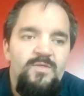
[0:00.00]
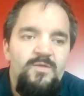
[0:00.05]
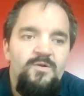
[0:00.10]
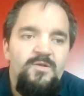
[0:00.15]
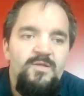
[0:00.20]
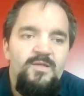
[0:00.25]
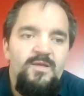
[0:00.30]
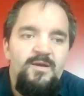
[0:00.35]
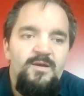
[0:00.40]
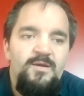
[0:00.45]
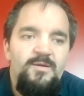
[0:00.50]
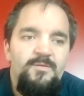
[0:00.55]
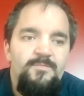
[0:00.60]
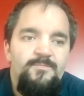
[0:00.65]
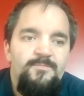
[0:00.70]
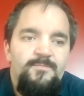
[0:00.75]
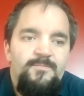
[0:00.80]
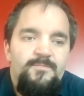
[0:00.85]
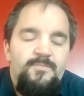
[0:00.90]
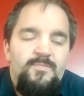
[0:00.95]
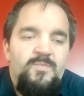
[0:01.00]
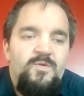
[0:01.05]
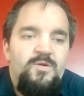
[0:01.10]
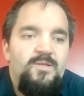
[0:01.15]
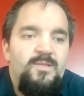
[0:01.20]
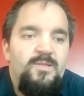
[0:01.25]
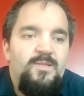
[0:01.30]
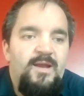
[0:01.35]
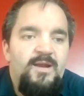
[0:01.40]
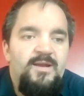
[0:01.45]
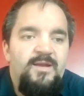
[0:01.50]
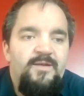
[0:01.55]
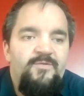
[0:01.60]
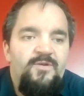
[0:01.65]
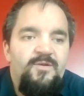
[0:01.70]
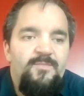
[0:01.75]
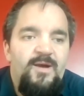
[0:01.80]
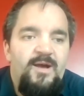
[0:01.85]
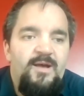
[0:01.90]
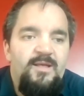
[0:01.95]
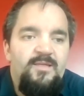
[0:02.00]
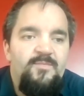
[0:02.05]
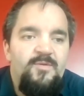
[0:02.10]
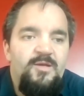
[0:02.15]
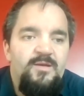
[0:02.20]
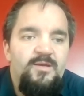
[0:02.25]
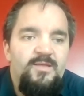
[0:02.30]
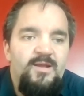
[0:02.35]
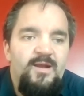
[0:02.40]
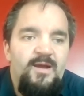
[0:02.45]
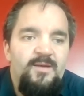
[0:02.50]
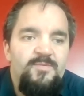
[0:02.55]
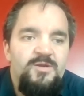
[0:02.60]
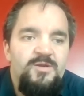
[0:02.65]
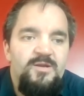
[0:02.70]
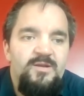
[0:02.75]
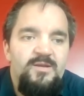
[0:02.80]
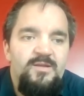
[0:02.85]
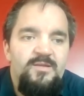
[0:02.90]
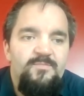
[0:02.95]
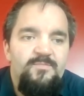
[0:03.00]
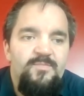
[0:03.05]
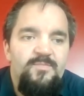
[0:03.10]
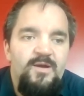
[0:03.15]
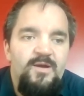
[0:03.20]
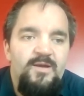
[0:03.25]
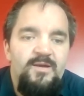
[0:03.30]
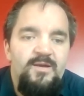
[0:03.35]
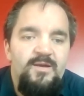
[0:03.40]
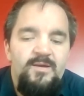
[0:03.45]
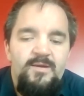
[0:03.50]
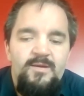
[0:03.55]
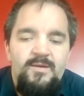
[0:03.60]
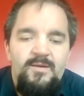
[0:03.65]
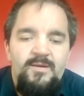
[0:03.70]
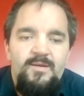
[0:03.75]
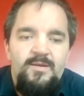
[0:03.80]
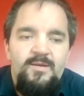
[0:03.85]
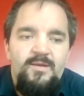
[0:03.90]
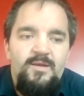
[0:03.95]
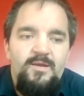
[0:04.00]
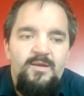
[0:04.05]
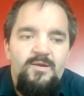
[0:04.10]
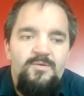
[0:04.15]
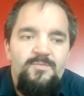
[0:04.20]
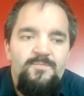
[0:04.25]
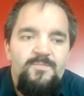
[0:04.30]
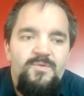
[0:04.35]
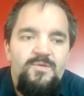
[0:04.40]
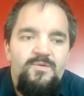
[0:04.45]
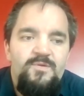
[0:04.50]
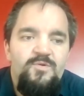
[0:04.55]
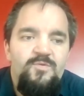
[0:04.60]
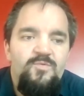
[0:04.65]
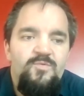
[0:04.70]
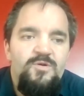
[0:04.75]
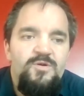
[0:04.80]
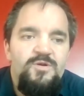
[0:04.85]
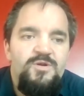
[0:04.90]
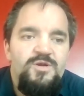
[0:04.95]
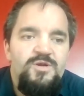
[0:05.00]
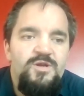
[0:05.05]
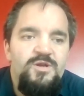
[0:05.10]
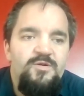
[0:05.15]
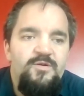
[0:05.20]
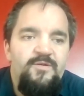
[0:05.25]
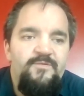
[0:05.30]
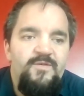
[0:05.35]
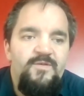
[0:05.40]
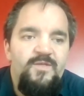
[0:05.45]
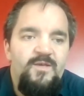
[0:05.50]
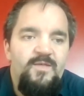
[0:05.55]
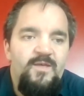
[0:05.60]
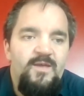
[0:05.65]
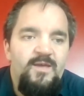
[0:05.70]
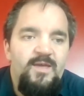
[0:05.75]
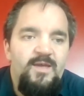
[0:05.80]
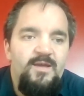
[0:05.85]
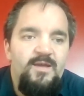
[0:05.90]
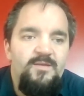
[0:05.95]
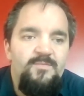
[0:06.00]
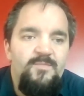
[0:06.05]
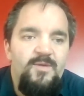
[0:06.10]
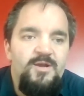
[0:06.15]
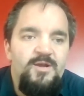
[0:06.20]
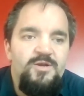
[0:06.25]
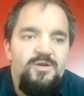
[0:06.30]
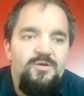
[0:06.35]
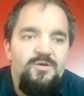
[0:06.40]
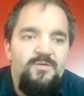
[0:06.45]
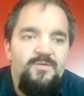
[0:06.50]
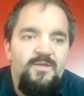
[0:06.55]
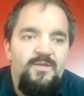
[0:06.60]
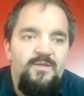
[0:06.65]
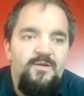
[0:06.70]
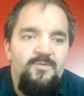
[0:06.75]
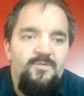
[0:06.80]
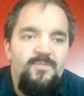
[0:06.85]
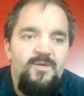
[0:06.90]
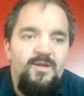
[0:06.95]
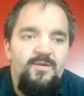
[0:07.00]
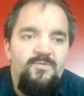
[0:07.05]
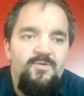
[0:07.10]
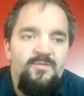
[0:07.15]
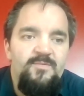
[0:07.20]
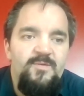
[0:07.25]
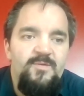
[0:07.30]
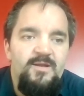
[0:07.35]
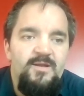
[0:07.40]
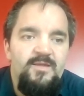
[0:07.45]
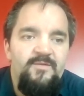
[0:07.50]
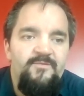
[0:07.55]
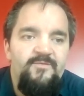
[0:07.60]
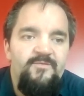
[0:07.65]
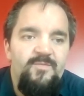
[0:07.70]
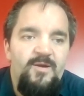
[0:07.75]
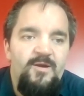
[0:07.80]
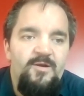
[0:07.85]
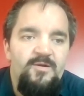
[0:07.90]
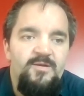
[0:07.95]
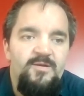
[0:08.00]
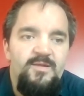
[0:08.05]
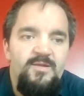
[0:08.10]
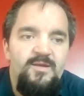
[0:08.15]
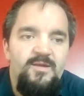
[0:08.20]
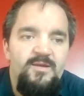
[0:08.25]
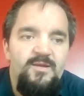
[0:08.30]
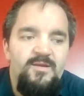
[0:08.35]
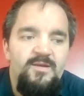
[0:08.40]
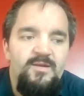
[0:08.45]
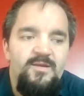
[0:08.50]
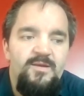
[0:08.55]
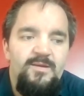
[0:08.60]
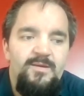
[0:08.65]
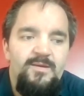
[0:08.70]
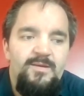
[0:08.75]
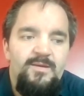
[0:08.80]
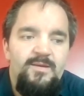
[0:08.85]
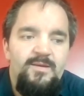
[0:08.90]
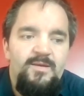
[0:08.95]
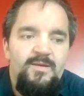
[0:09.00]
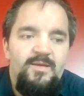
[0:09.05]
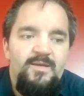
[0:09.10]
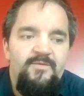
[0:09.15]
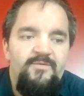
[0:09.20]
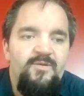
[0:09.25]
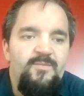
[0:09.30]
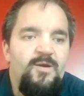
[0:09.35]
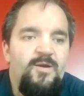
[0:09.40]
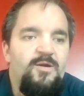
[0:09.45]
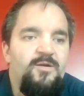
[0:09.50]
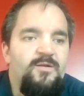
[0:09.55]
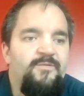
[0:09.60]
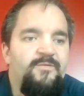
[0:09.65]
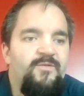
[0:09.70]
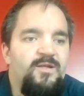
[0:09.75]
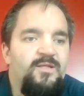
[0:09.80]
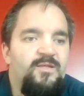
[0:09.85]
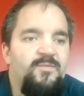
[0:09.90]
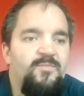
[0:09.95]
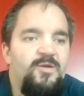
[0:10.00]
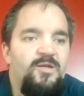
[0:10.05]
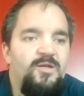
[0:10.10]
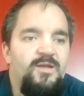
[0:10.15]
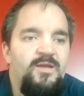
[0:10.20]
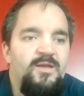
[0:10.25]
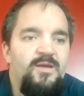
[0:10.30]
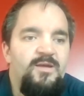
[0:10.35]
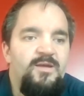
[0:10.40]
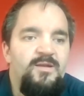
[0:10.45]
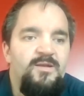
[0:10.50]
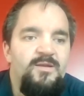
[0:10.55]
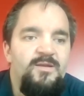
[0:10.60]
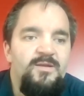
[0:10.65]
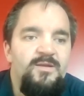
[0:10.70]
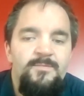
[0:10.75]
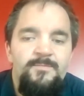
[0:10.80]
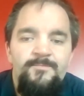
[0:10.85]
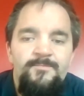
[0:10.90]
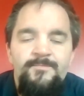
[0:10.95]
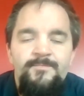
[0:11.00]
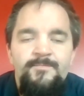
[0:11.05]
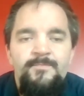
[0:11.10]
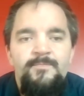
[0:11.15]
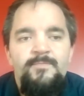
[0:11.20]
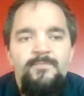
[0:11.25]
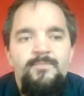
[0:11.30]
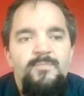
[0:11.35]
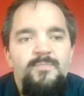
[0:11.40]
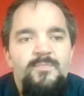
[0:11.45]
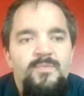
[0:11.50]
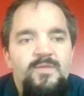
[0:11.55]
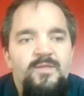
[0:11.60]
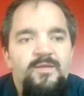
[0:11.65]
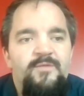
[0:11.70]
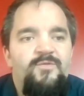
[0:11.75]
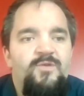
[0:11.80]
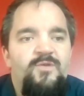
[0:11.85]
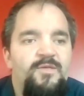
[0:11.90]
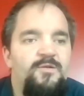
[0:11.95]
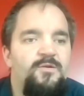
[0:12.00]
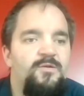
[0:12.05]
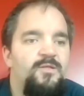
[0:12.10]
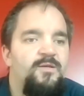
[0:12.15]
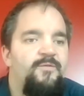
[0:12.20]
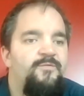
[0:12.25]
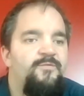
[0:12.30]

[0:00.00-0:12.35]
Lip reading: there's a lot of different possibilities and options, but school boards should do everything they can to make sure that they're being responsive to parents and giving parents flexibility, and different other